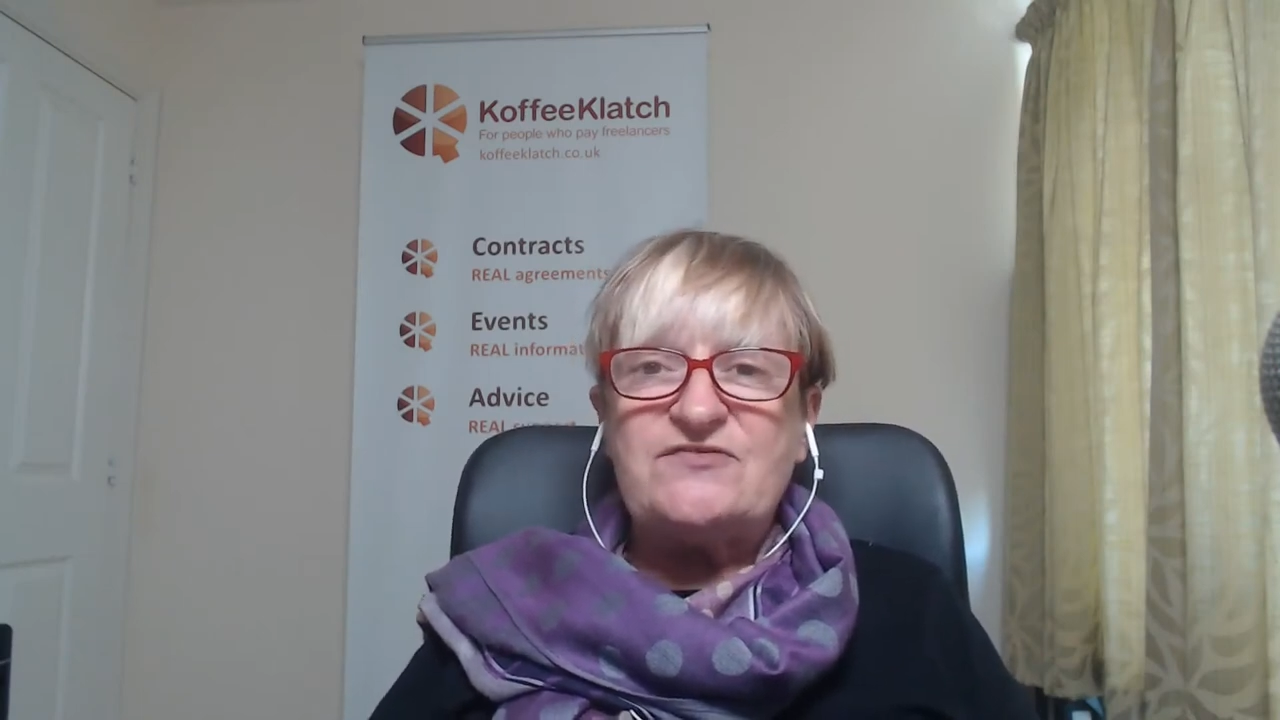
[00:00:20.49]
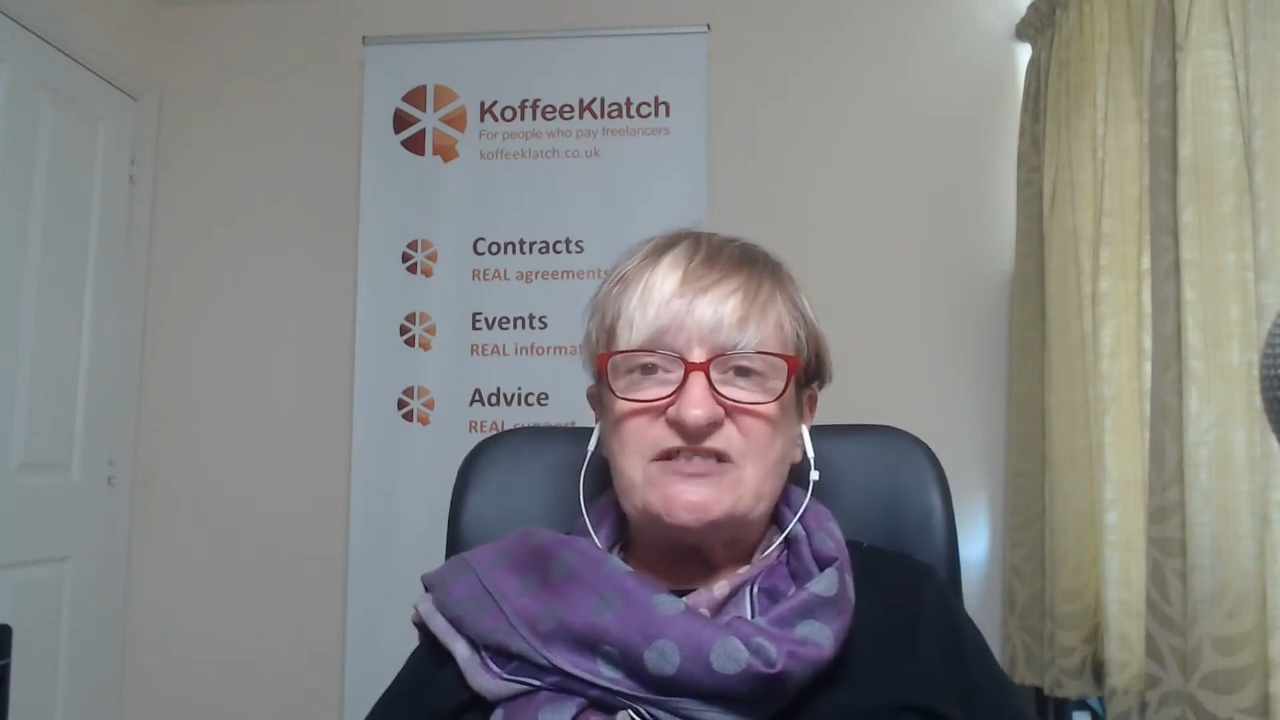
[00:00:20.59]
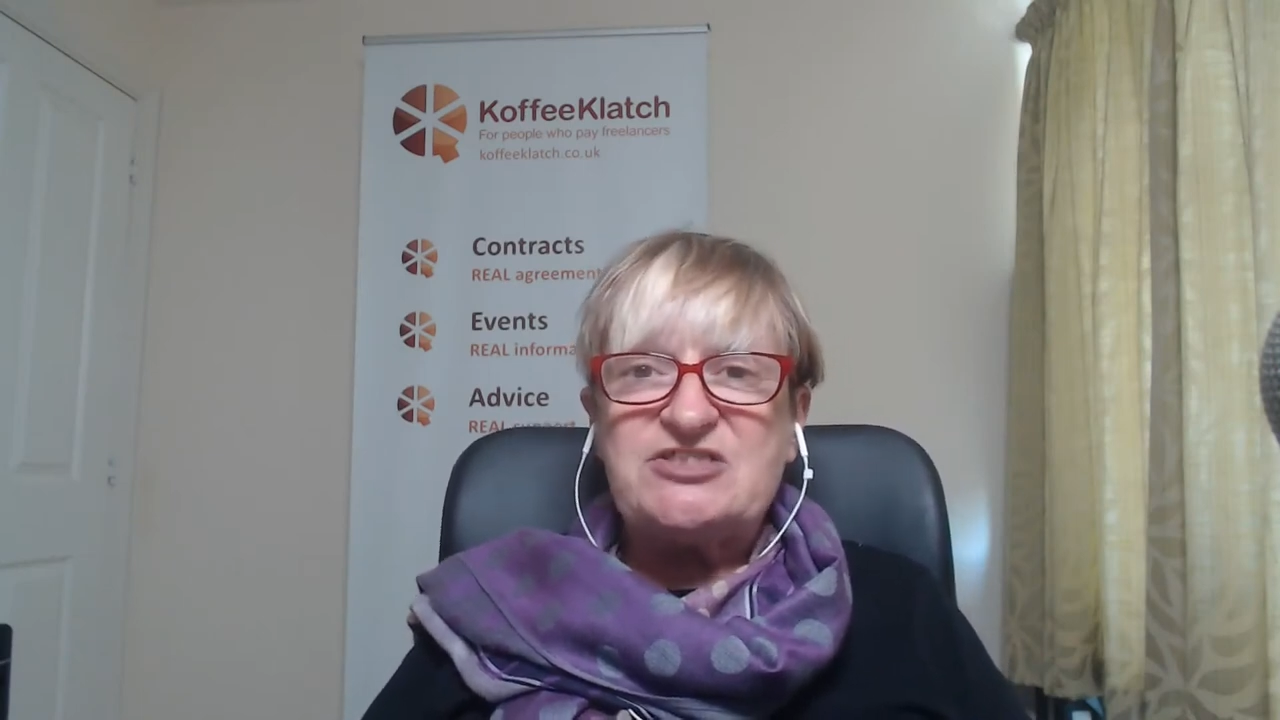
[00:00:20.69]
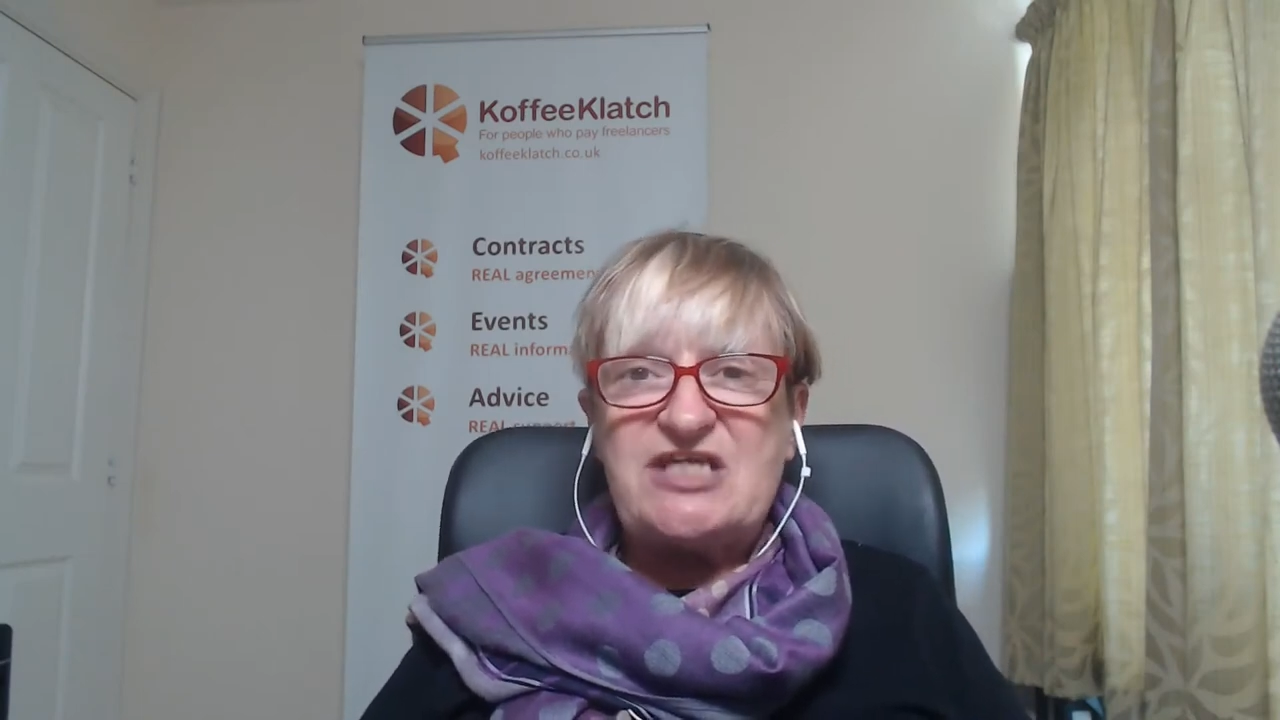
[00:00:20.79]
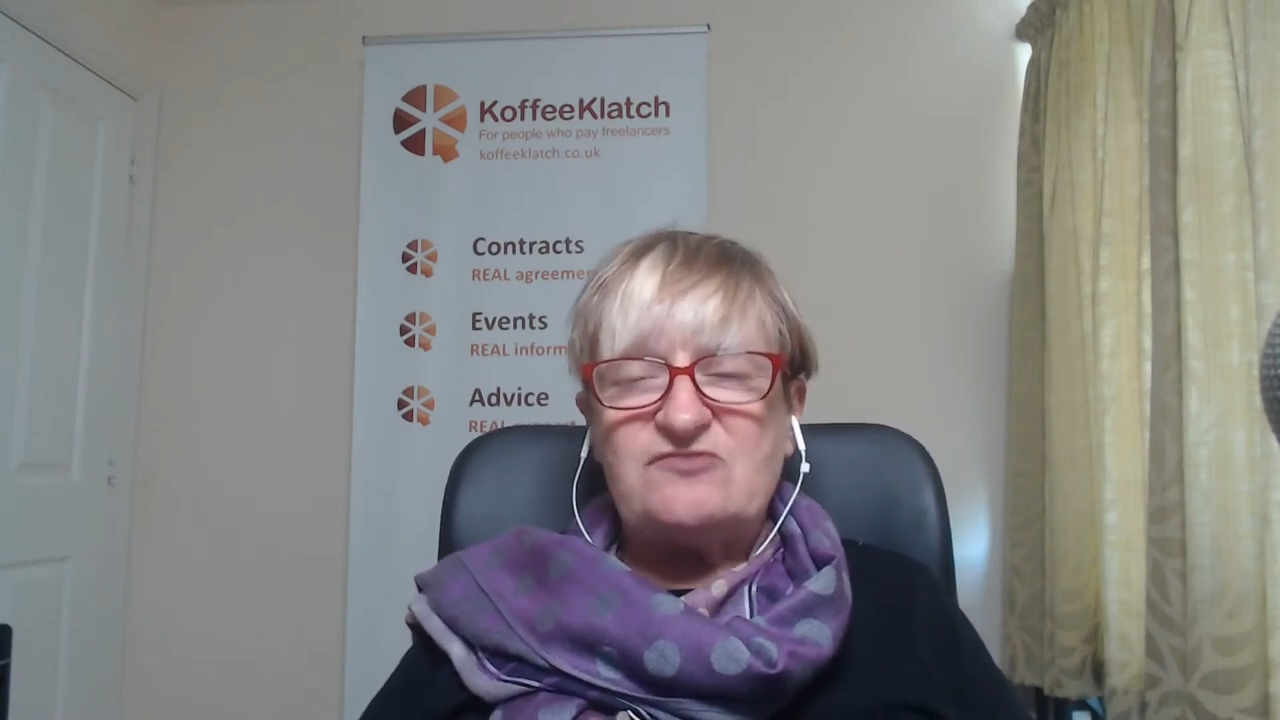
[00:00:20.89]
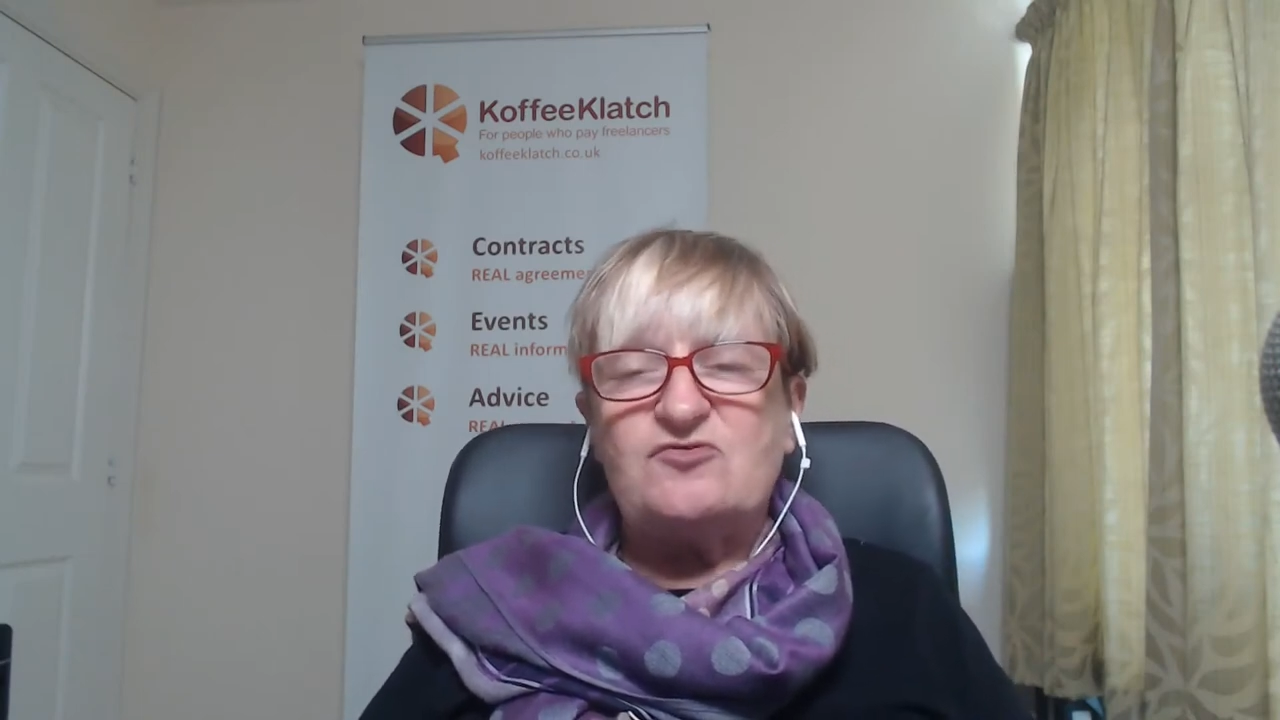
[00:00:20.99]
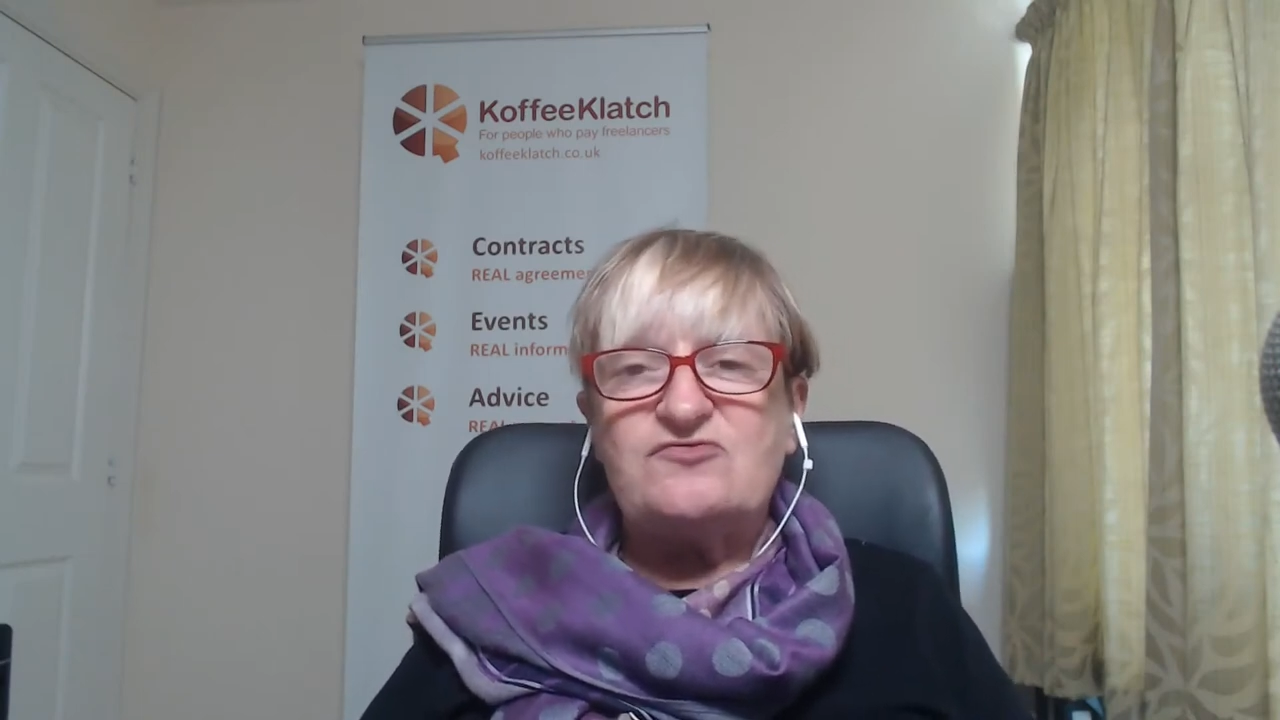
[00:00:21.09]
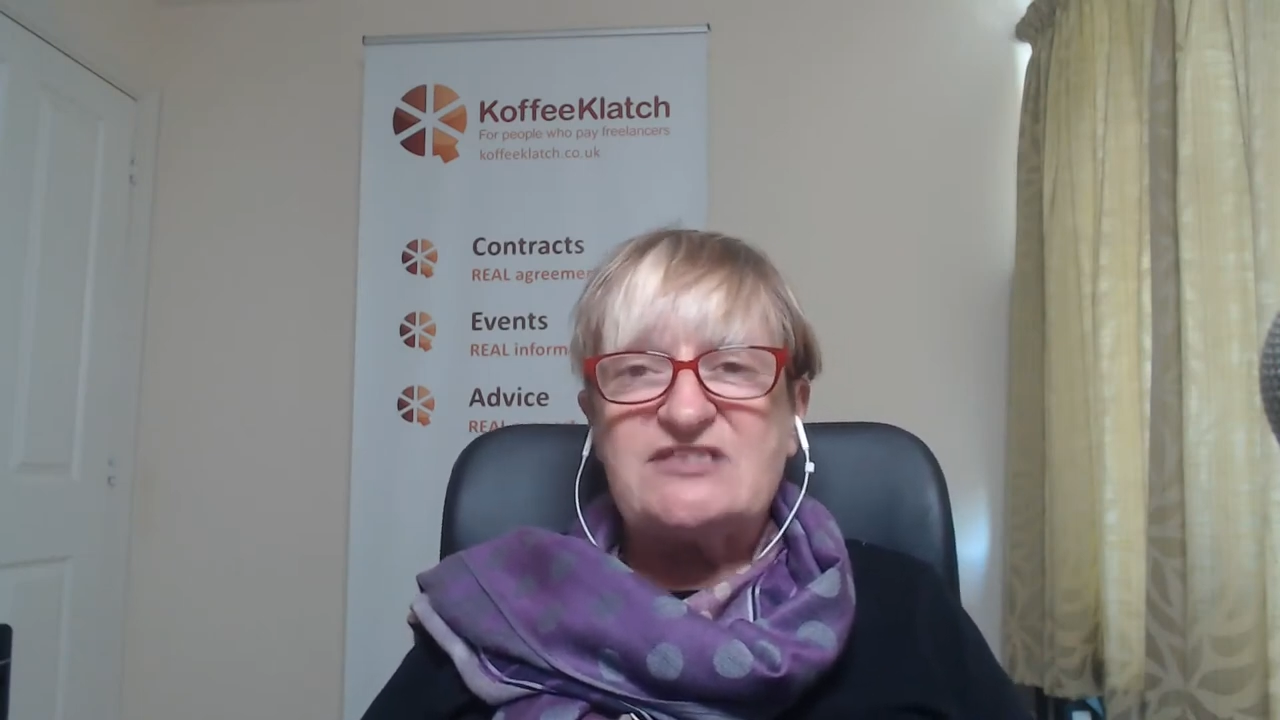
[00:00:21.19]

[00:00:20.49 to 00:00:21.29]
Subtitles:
the General